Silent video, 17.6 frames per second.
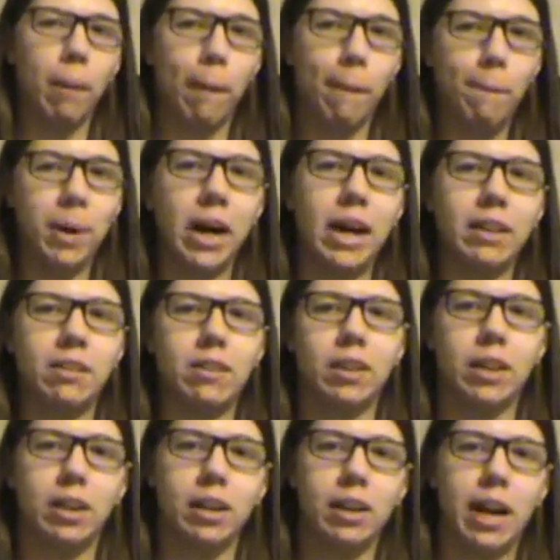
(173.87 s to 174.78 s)

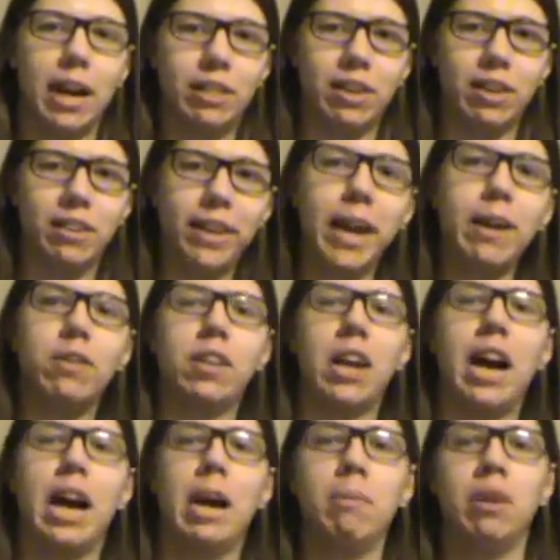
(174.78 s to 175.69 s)
But at the same
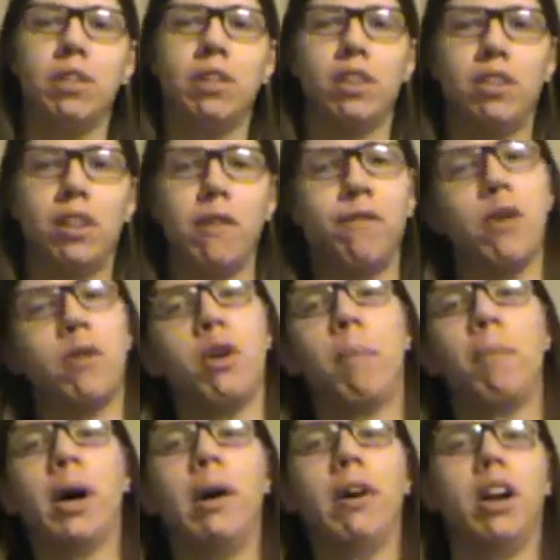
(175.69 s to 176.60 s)
time, the stuff that
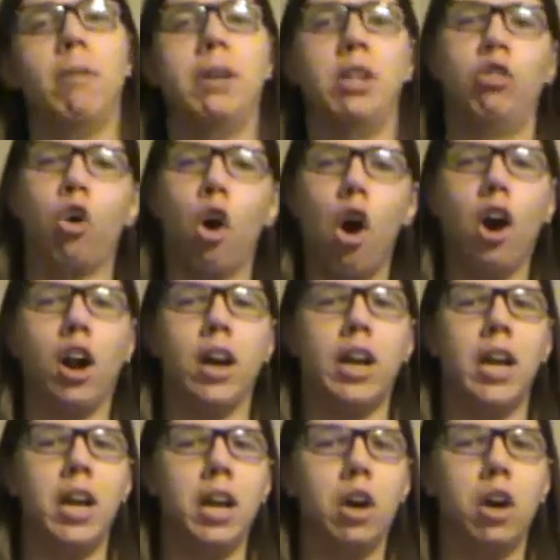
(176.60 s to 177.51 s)
they're probably going to be
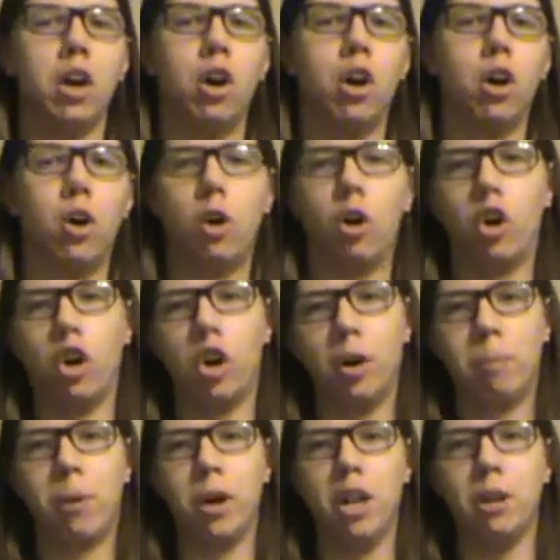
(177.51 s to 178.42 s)
targeting
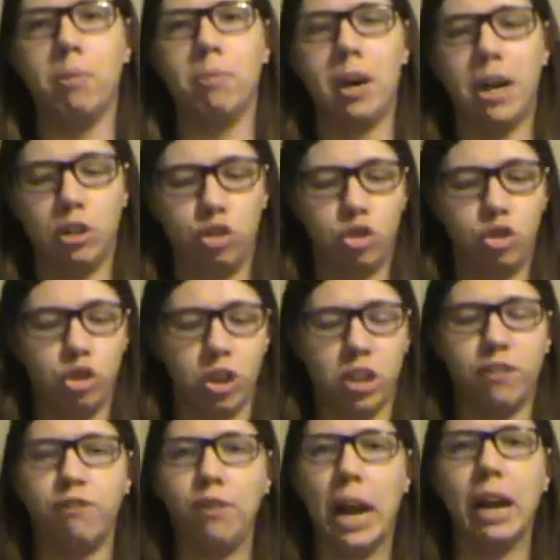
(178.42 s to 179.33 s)
are pretty much
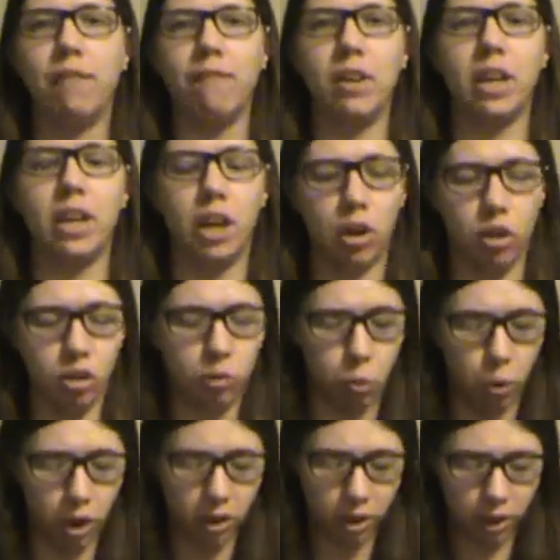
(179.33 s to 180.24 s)
just fake videos,
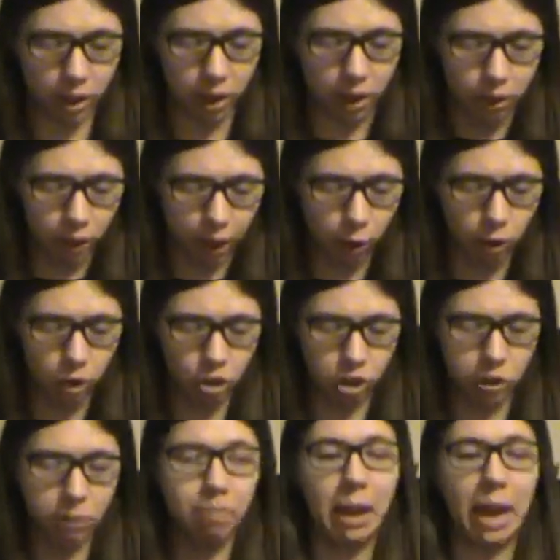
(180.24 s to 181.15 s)
ones that, that were
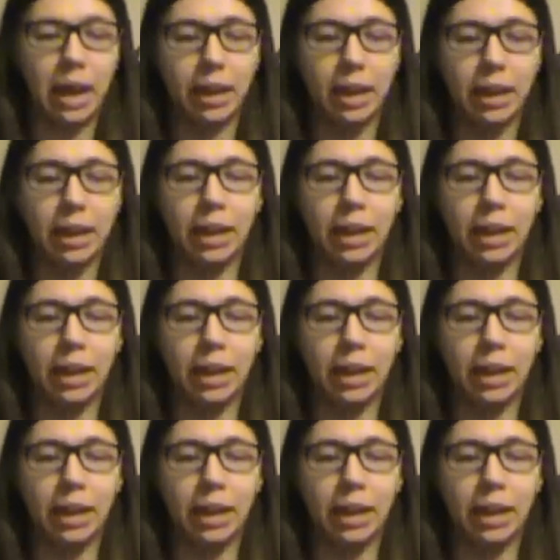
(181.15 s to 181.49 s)
just made